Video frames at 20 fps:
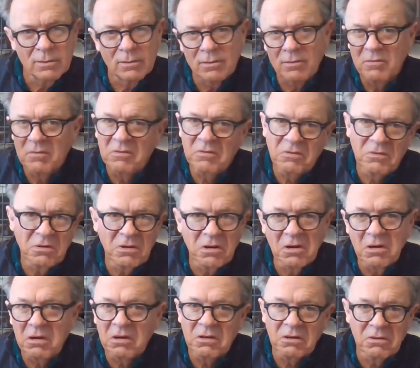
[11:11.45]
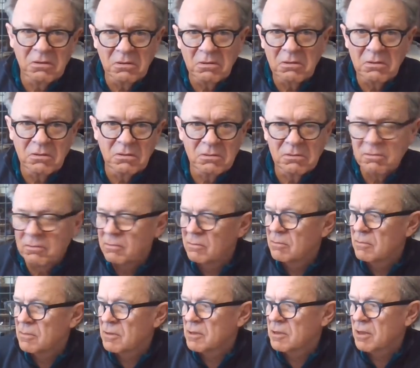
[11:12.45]
"All I heard,"
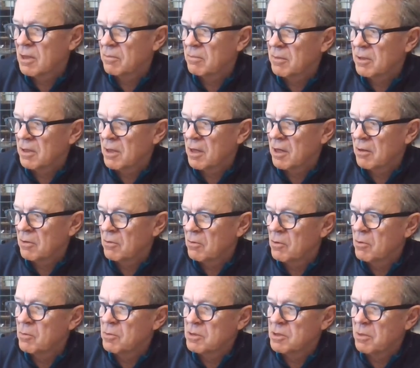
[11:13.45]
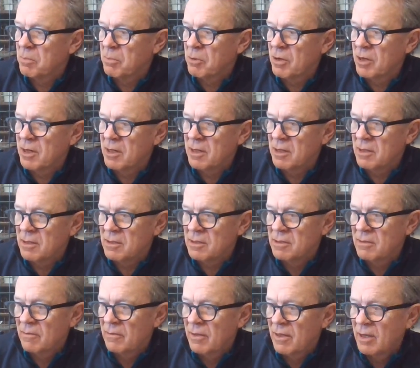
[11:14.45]
snapped the kangaroo, "was the breeze
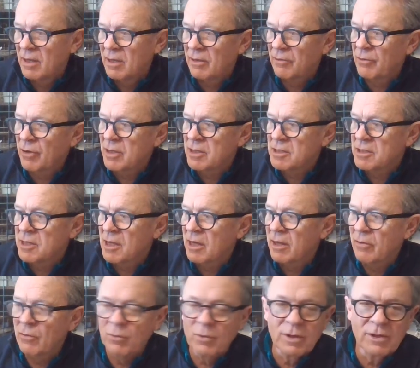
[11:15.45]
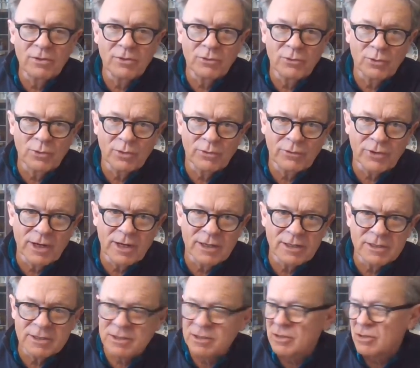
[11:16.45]
and the faint sound of wind through the far
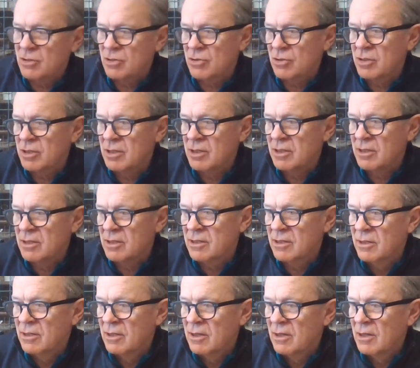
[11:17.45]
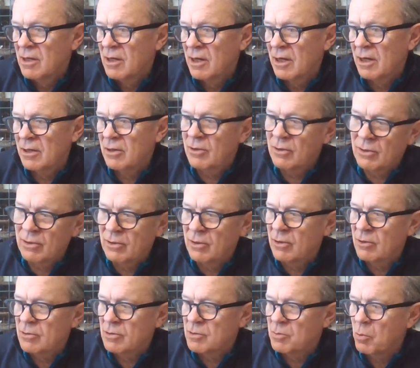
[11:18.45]
distant trees. I heard
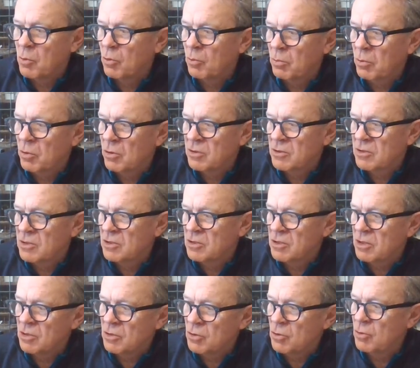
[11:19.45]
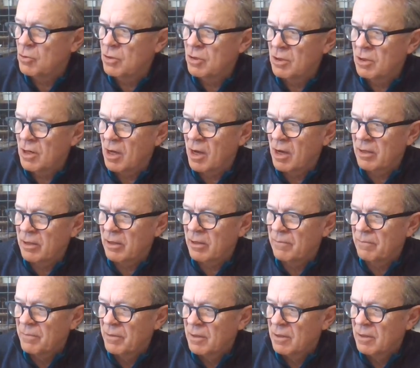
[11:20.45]
no small noises, and you didn't either."